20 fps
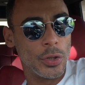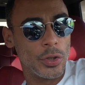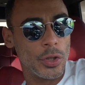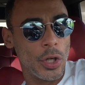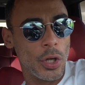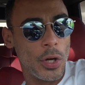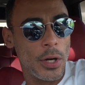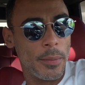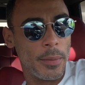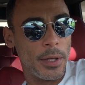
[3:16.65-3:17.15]

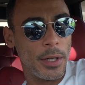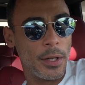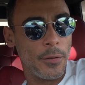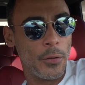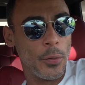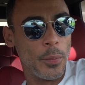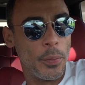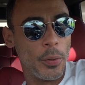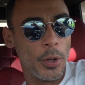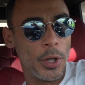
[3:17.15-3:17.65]
So, I mean, if
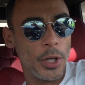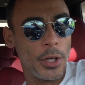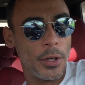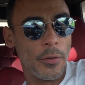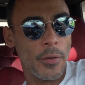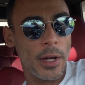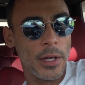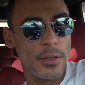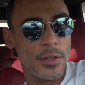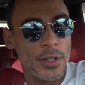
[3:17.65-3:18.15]
you put in
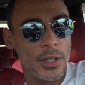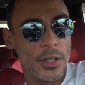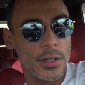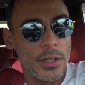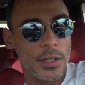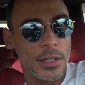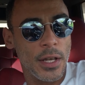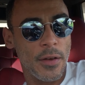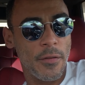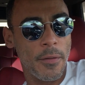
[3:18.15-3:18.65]
around 6
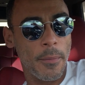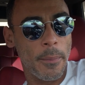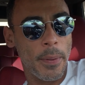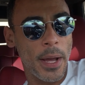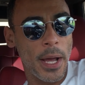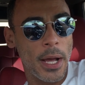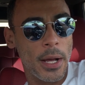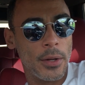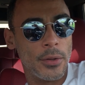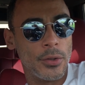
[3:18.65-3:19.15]
to 7
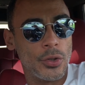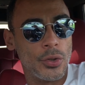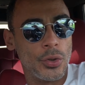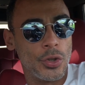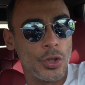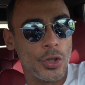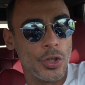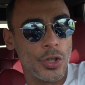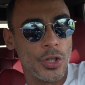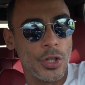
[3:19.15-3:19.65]
pounds, you
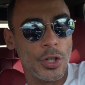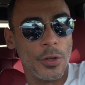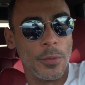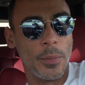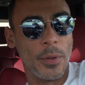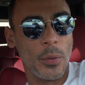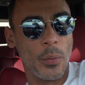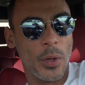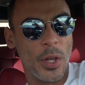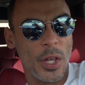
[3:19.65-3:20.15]
should still
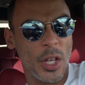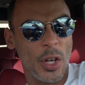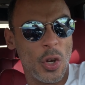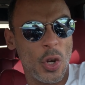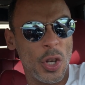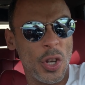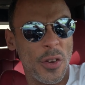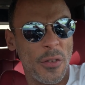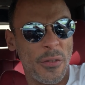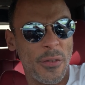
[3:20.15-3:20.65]
be within
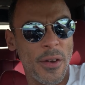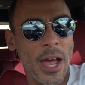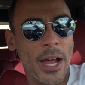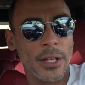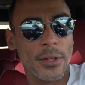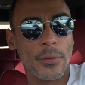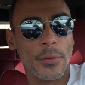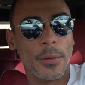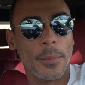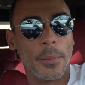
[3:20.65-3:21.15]
all your
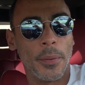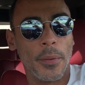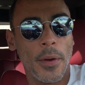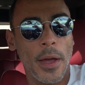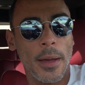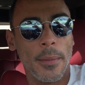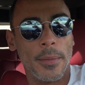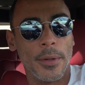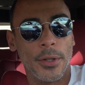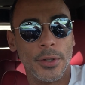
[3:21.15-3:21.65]
factory
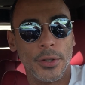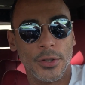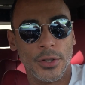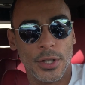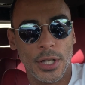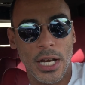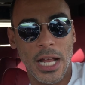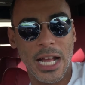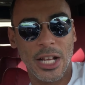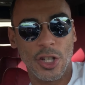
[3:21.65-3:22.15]
parameters
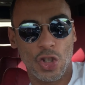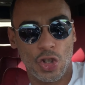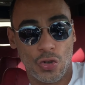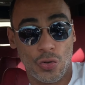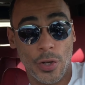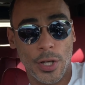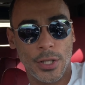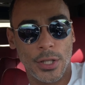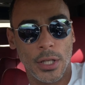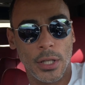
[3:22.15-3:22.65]
and not
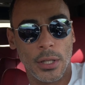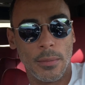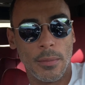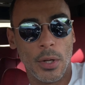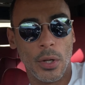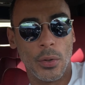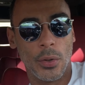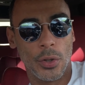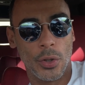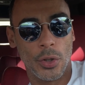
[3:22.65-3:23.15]
stressing the
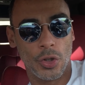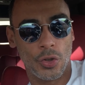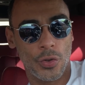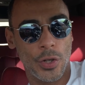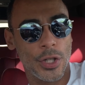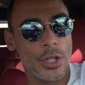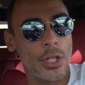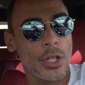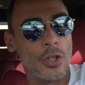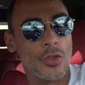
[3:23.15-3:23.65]
motor or
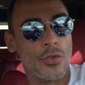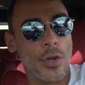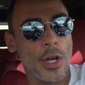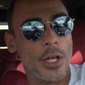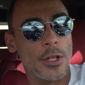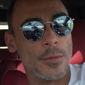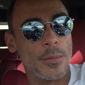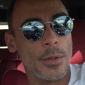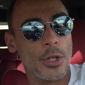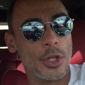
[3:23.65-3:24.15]
stressing the
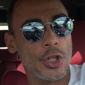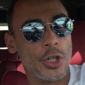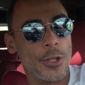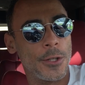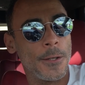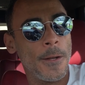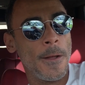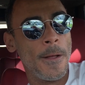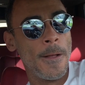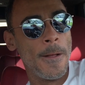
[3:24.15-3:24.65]
transmission.